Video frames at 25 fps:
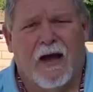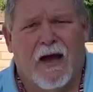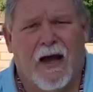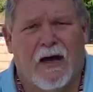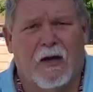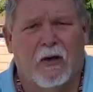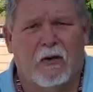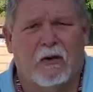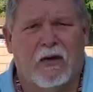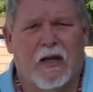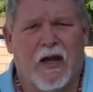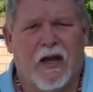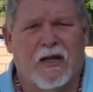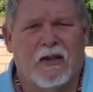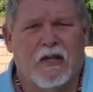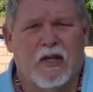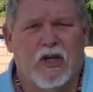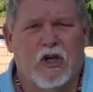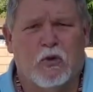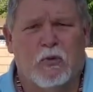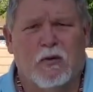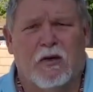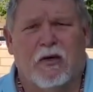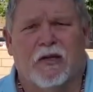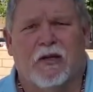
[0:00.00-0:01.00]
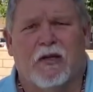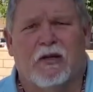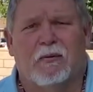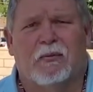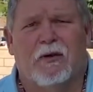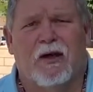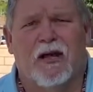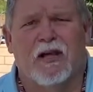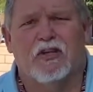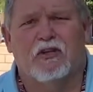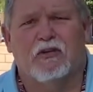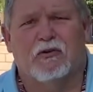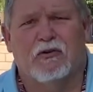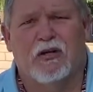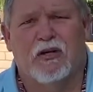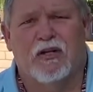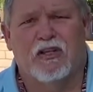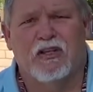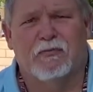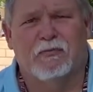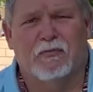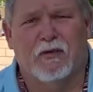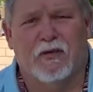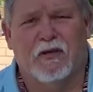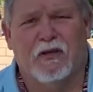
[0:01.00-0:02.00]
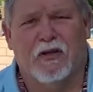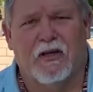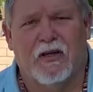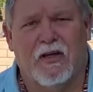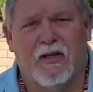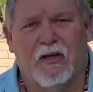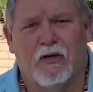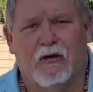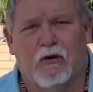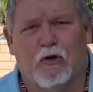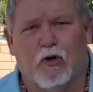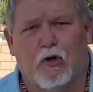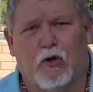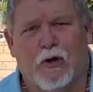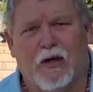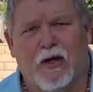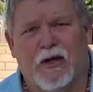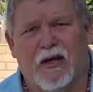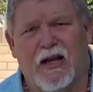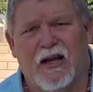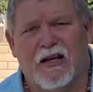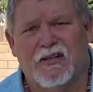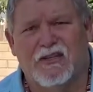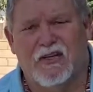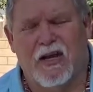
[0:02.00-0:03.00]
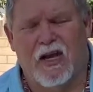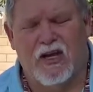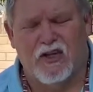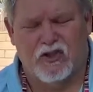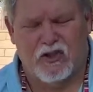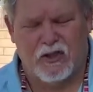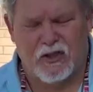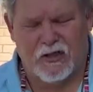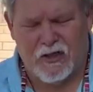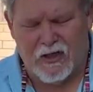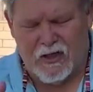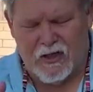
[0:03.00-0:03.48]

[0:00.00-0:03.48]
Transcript: I don't like the New England Patriots, but they are an organization